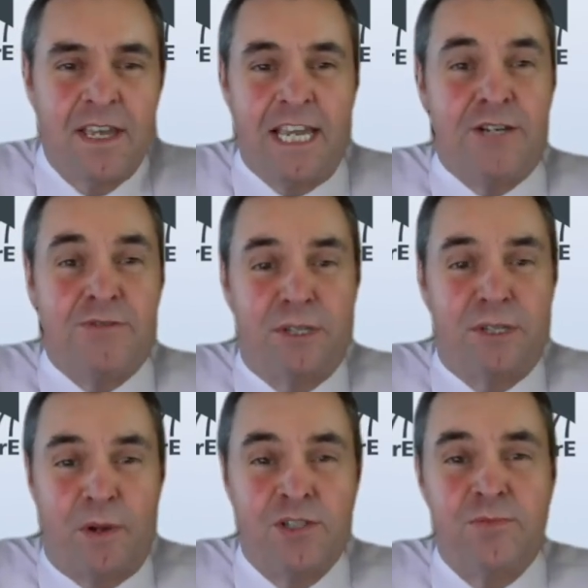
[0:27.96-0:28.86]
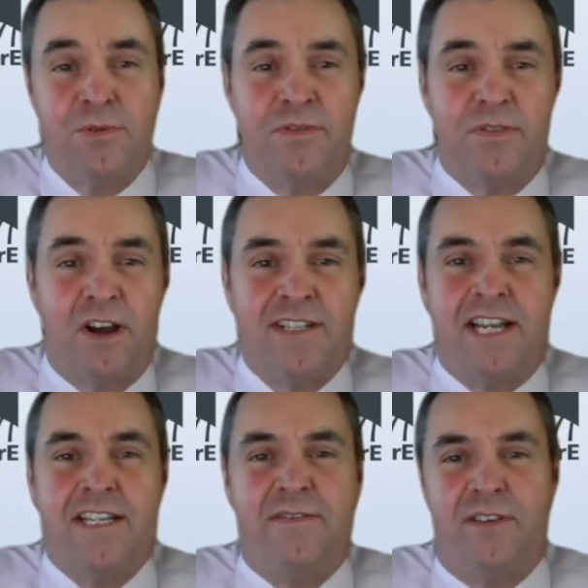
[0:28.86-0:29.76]
He is responsible for
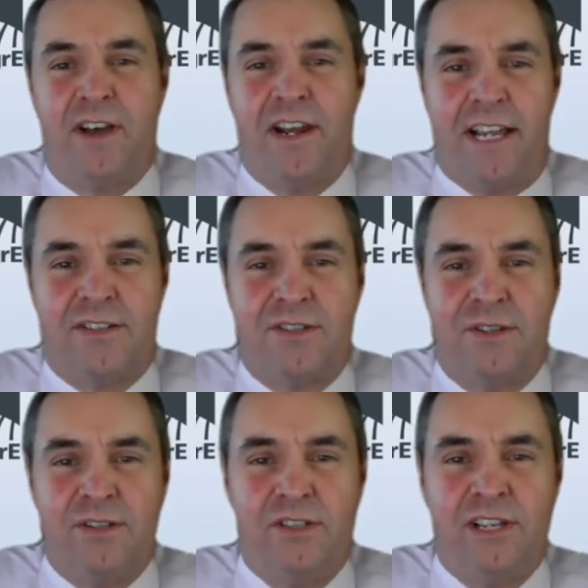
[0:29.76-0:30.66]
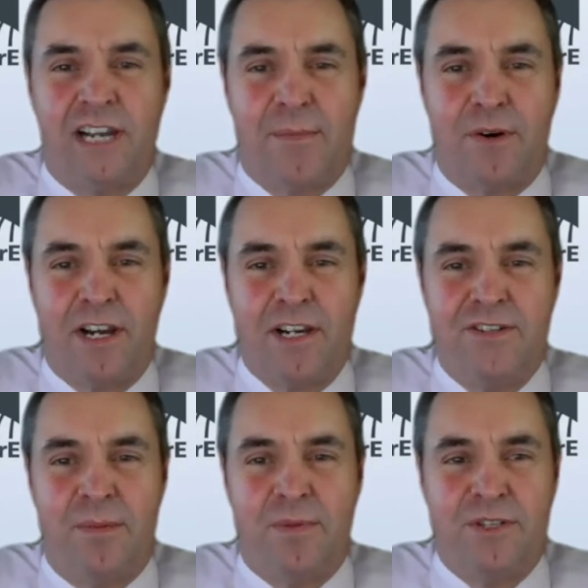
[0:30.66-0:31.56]
identifying external
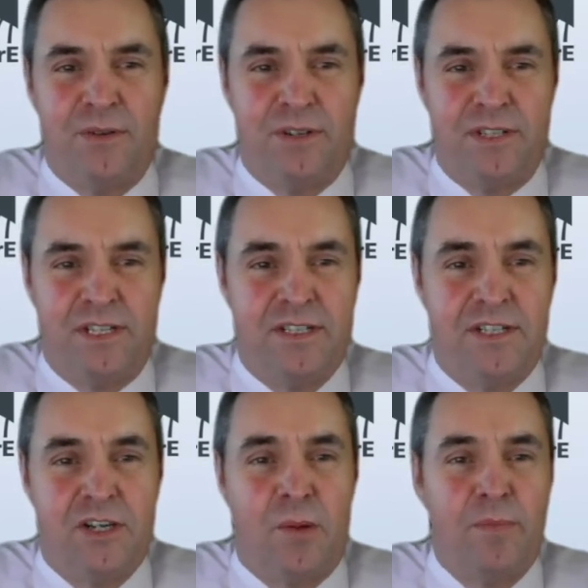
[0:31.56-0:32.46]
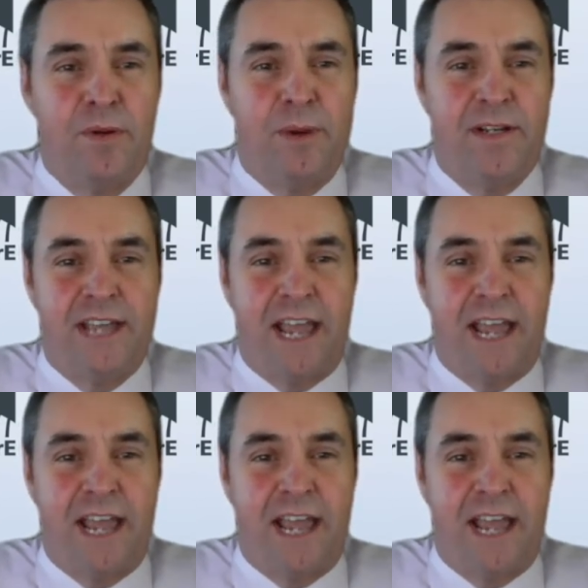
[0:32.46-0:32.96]
collaboration opportunities to complement